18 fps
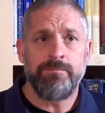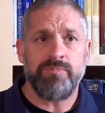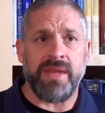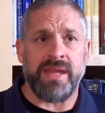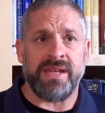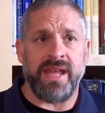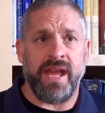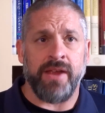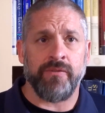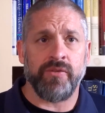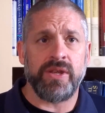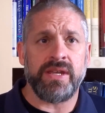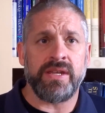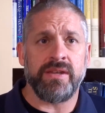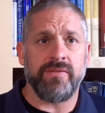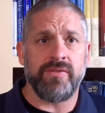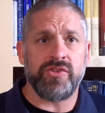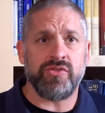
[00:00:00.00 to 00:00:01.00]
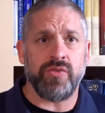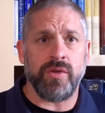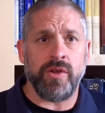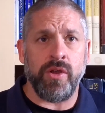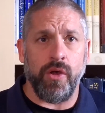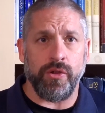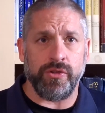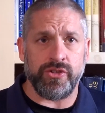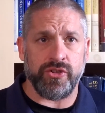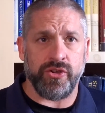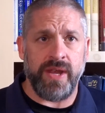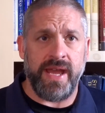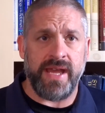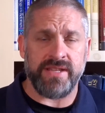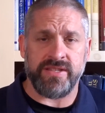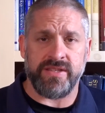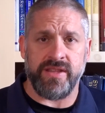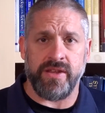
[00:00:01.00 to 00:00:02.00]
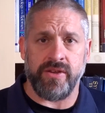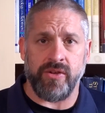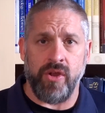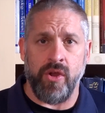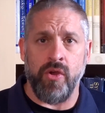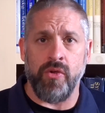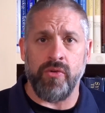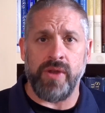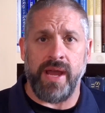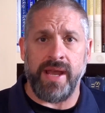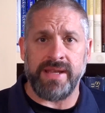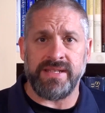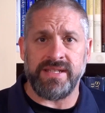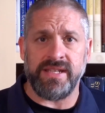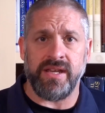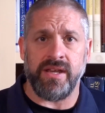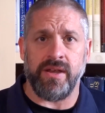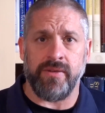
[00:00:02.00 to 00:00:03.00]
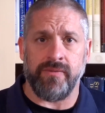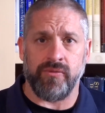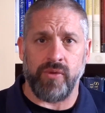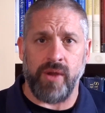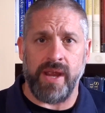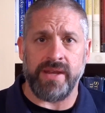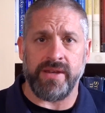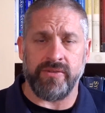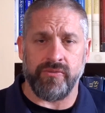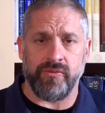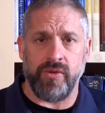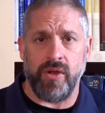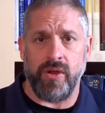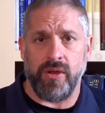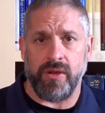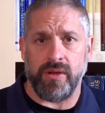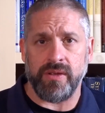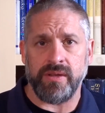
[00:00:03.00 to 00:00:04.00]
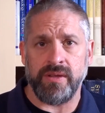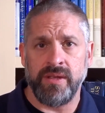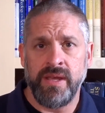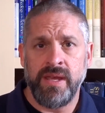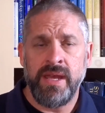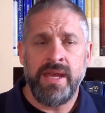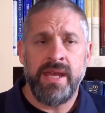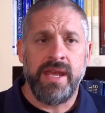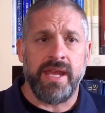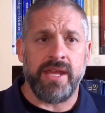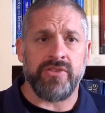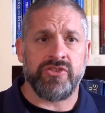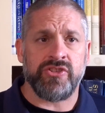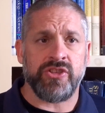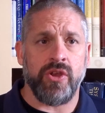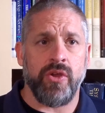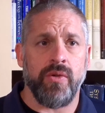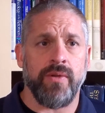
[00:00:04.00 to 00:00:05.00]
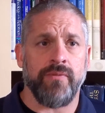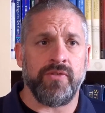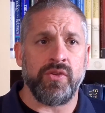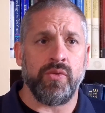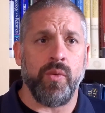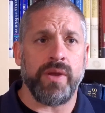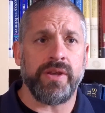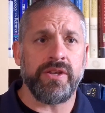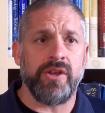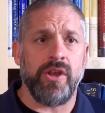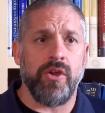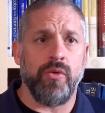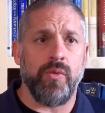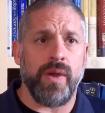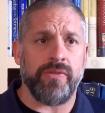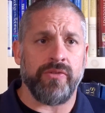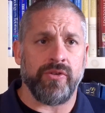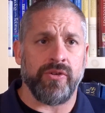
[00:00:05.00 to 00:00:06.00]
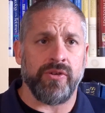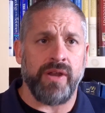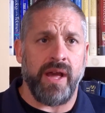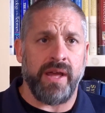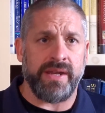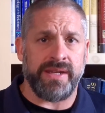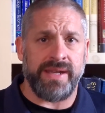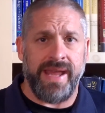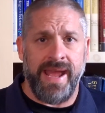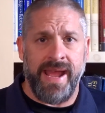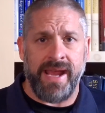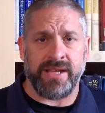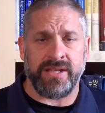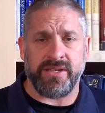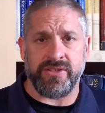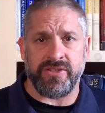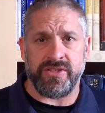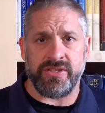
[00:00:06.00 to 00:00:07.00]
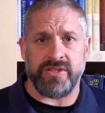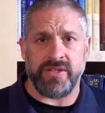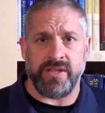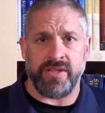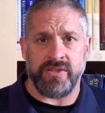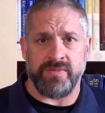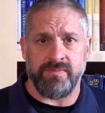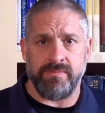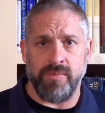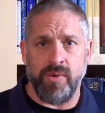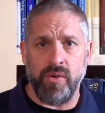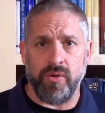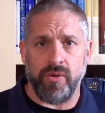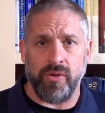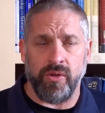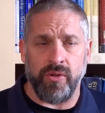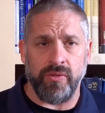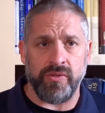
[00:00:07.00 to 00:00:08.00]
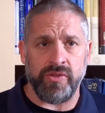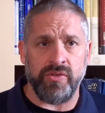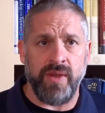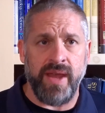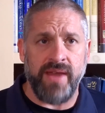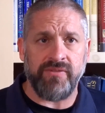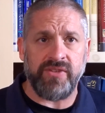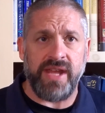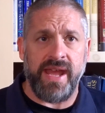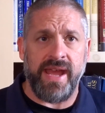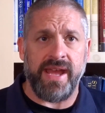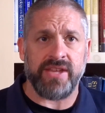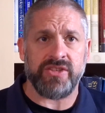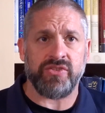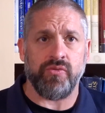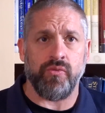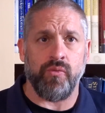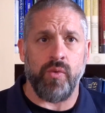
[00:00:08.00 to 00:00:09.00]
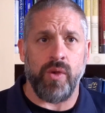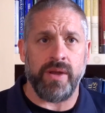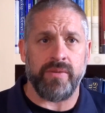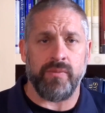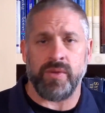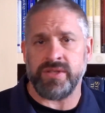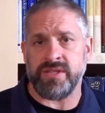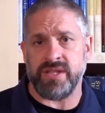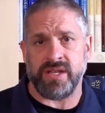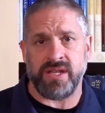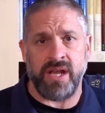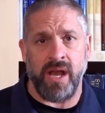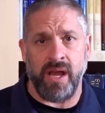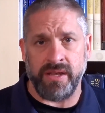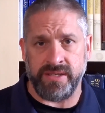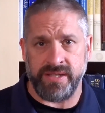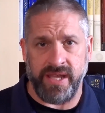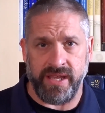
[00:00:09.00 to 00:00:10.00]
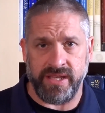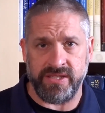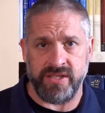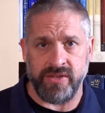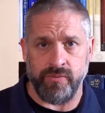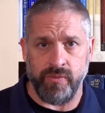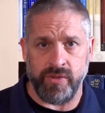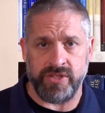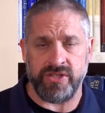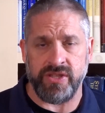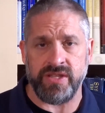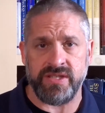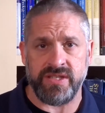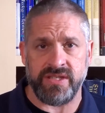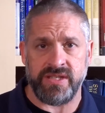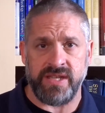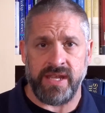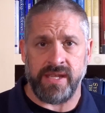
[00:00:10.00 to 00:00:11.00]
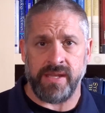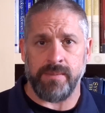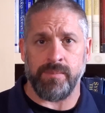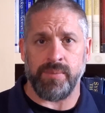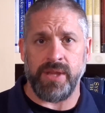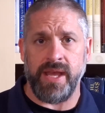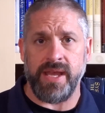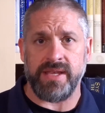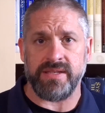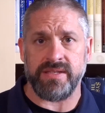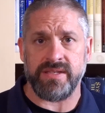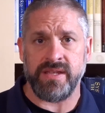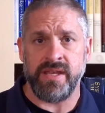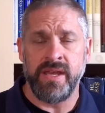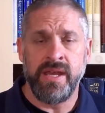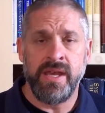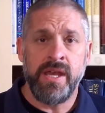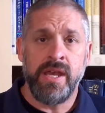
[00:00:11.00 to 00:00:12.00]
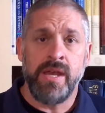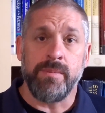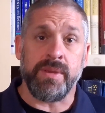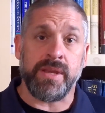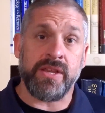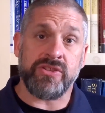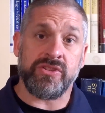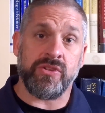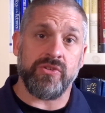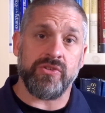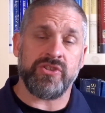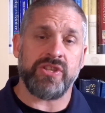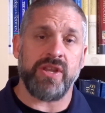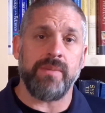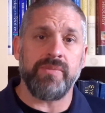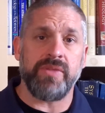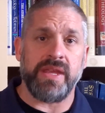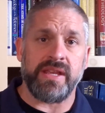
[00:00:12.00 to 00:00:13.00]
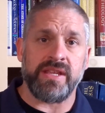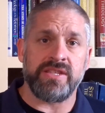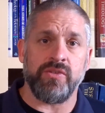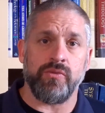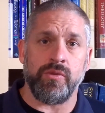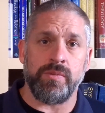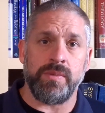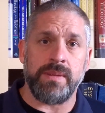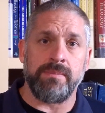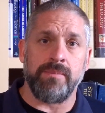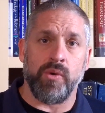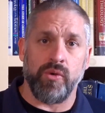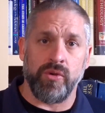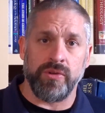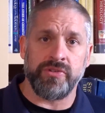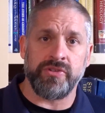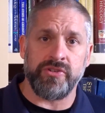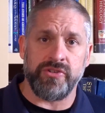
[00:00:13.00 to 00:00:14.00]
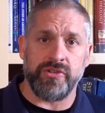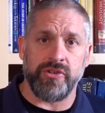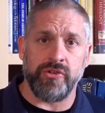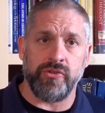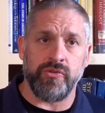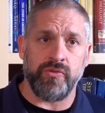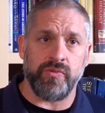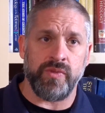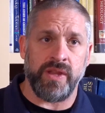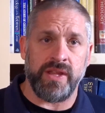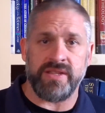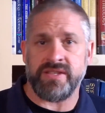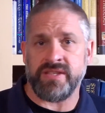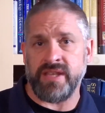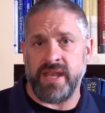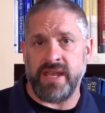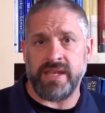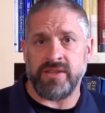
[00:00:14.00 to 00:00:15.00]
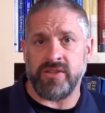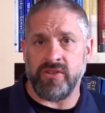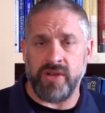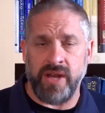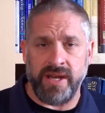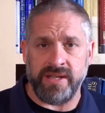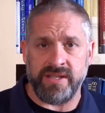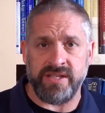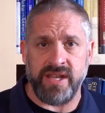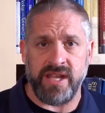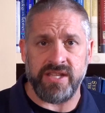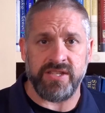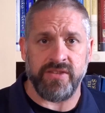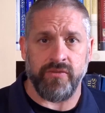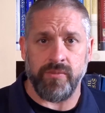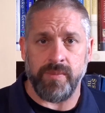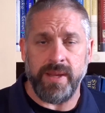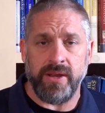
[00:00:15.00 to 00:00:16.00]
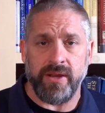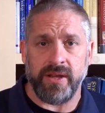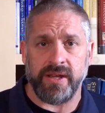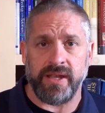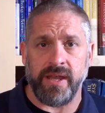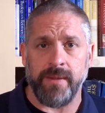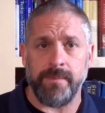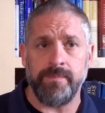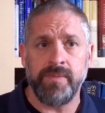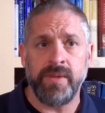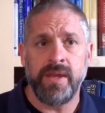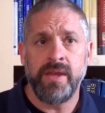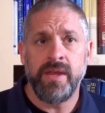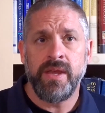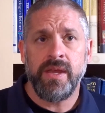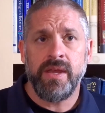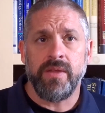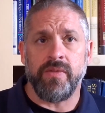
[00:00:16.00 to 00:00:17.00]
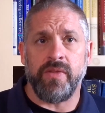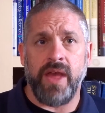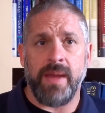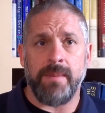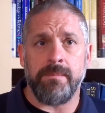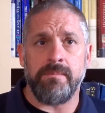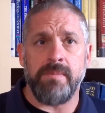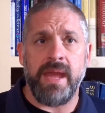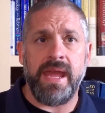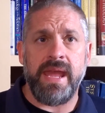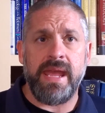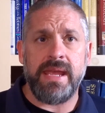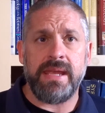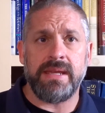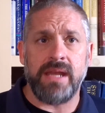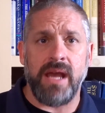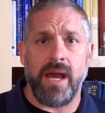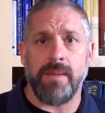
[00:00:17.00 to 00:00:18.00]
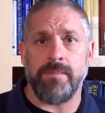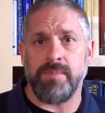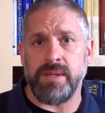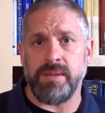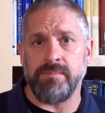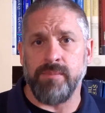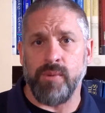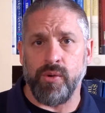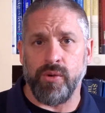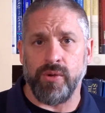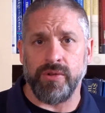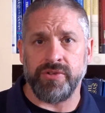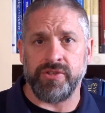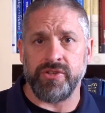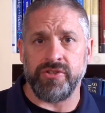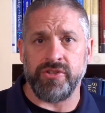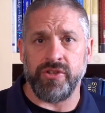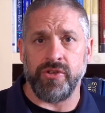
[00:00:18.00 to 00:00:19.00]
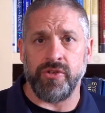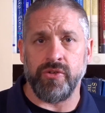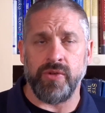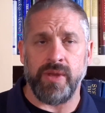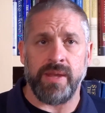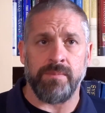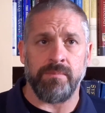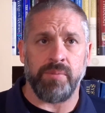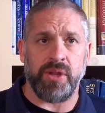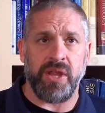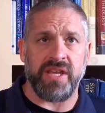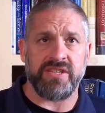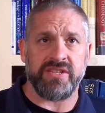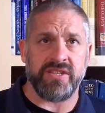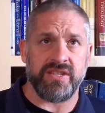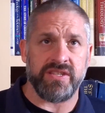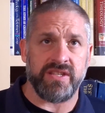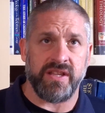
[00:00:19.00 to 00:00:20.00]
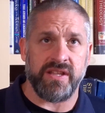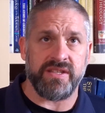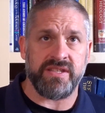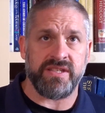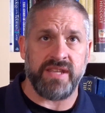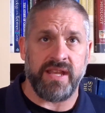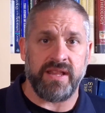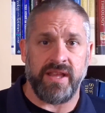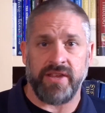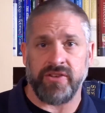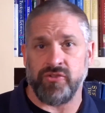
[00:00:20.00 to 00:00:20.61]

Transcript: And every individual culture has their own idea of right and wrong. And so if you want to know whether or not an act is moral, you have to ask what's the context in which this is taking place. Because there are some things that would be moral to do, let's say in the United States of America, that may not be moral to do in places, let's say like